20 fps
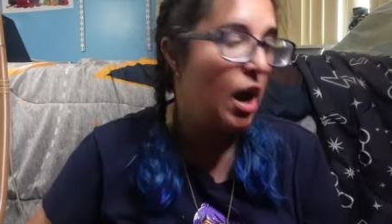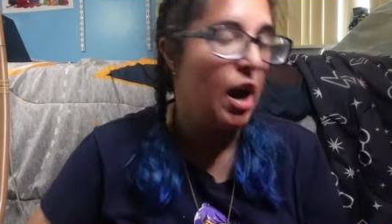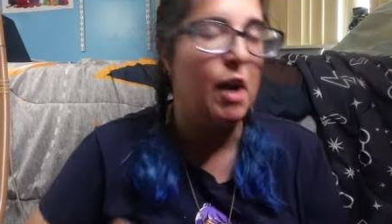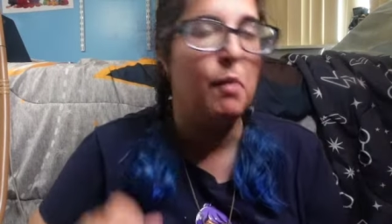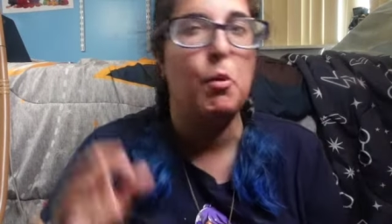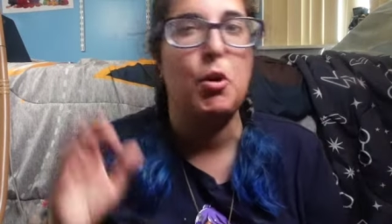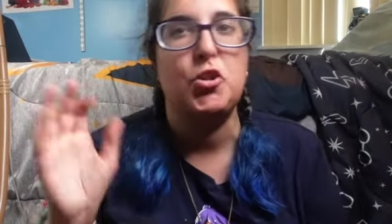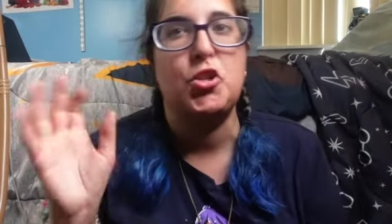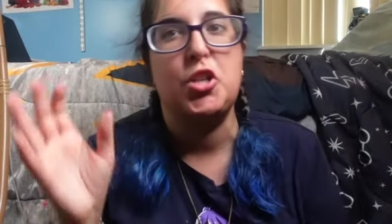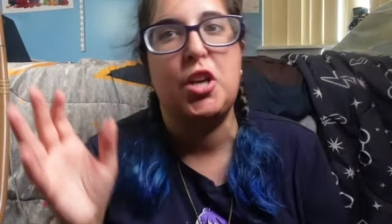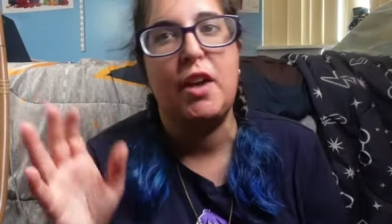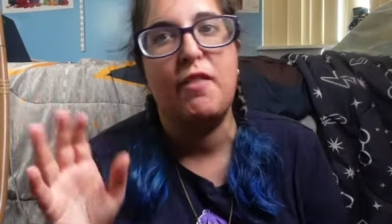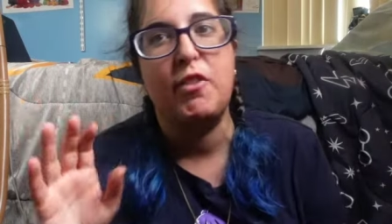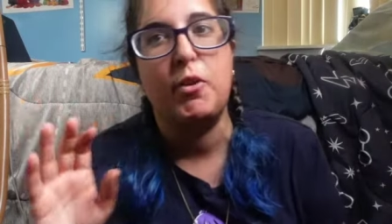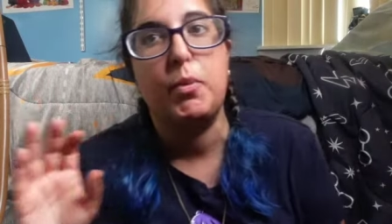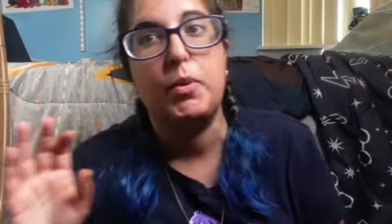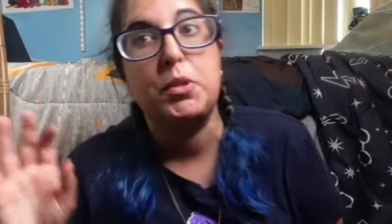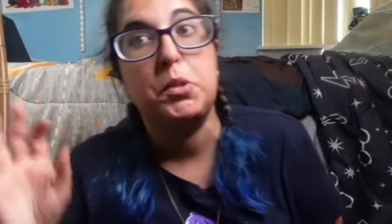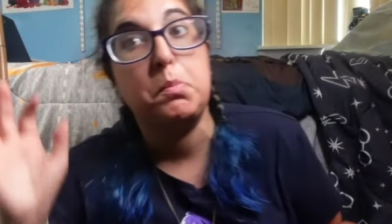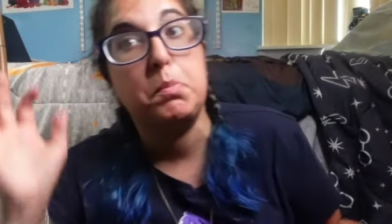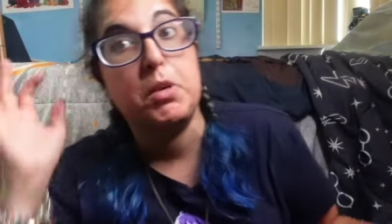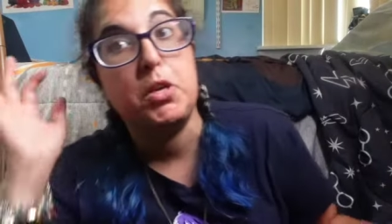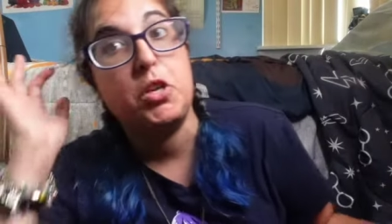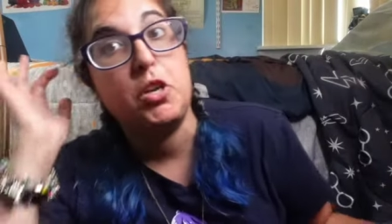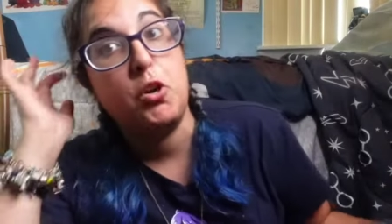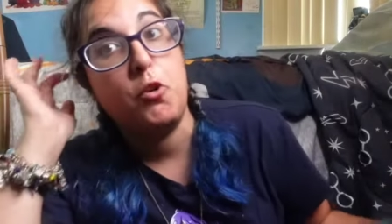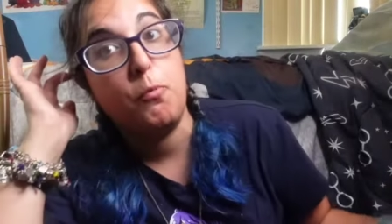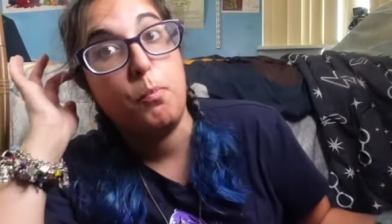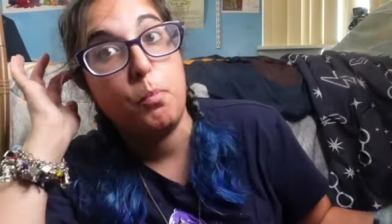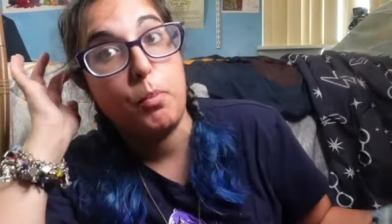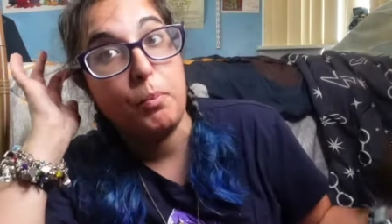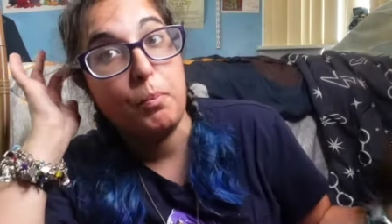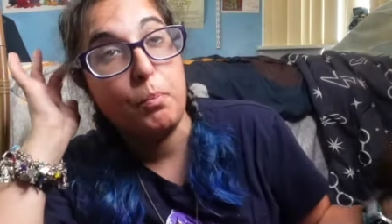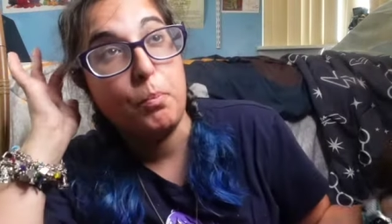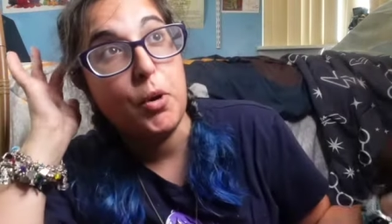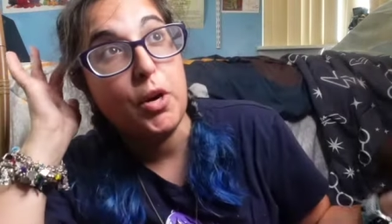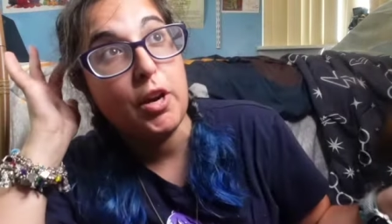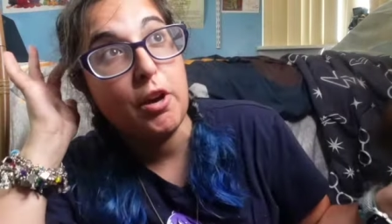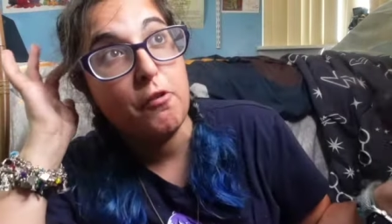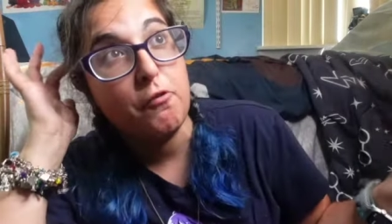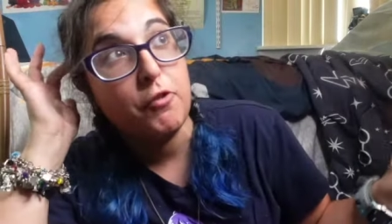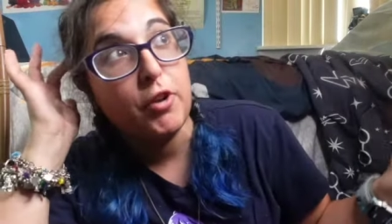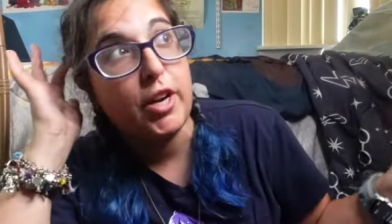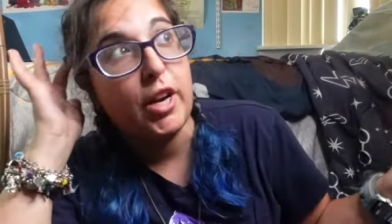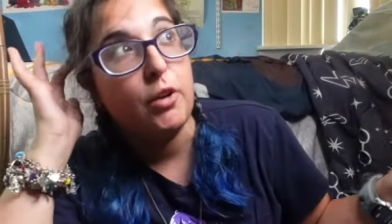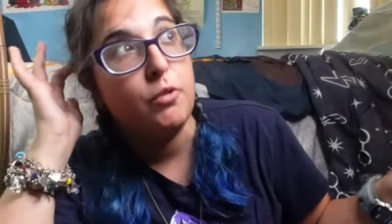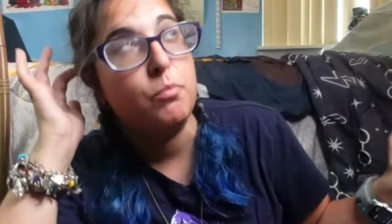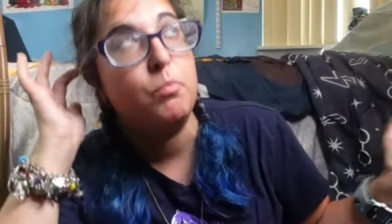I'm watching everyone's mid-year book out freakout,